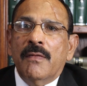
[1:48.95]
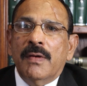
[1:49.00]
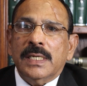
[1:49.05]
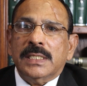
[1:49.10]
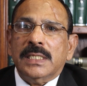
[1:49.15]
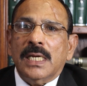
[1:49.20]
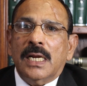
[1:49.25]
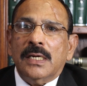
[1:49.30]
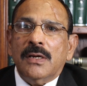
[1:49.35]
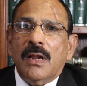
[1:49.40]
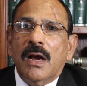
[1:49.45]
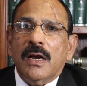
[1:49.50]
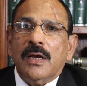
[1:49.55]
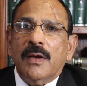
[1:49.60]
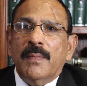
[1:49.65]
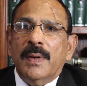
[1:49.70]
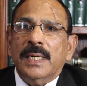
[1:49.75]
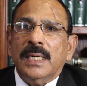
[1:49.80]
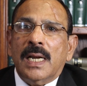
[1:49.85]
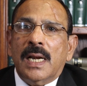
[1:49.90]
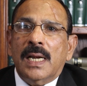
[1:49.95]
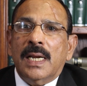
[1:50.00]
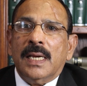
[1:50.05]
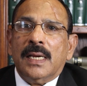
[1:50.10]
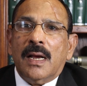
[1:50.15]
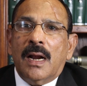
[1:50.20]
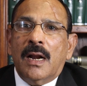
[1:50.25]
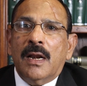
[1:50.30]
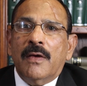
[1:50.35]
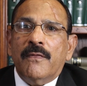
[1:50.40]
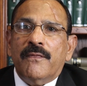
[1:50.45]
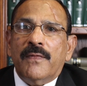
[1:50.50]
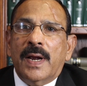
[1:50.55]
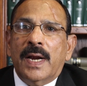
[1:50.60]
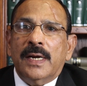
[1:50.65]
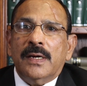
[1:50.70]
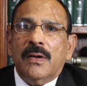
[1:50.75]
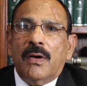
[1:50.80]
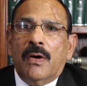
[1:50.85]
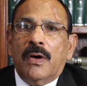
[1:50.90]
which are documentarily
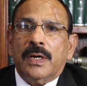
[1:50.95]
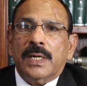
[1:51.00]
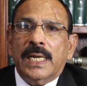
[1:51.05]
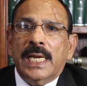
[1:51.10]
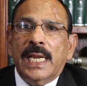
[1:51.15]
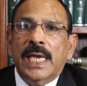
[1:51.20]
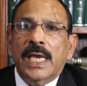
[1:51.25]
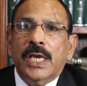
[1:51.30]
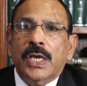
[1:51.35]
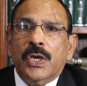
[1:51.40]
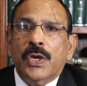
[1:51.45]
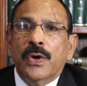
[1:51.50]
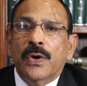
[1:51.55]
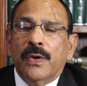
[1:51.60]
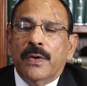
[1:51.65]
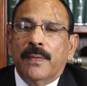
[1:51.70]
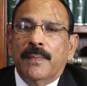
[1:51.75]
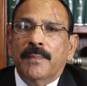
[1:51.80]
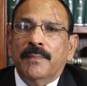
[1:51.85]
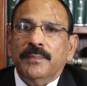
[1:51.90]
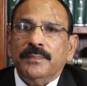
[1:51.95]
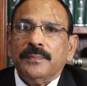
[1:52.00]
qualified or DQ.